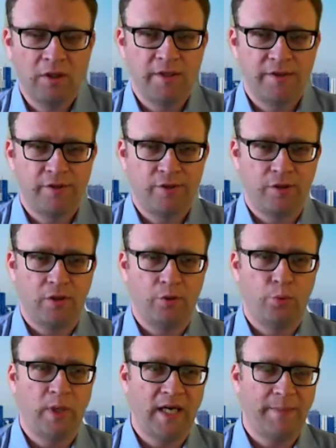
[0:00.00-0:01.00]
So
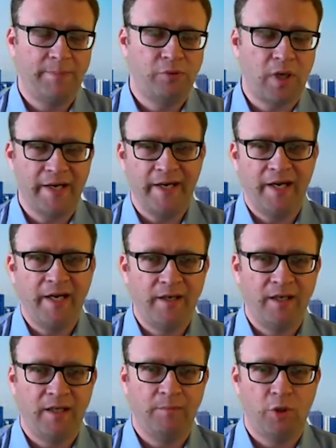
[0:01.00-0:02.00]
when I plug it in
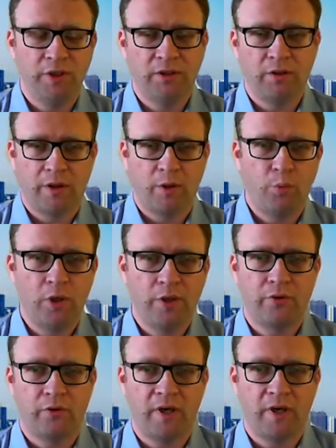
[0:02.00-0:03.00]
and monitor the
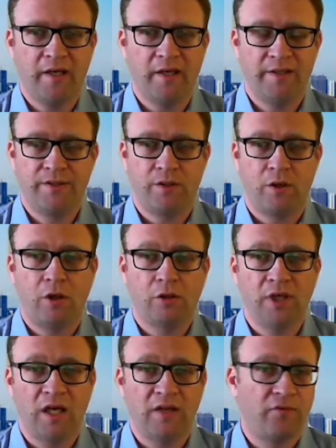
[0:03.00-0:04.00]
water, it's all
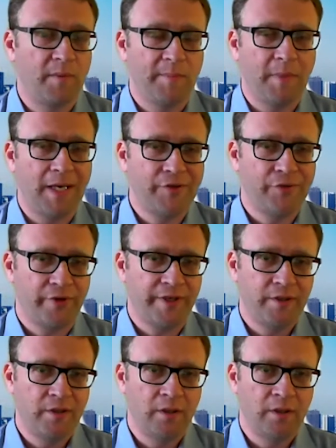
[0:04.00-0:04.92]
done from the battery.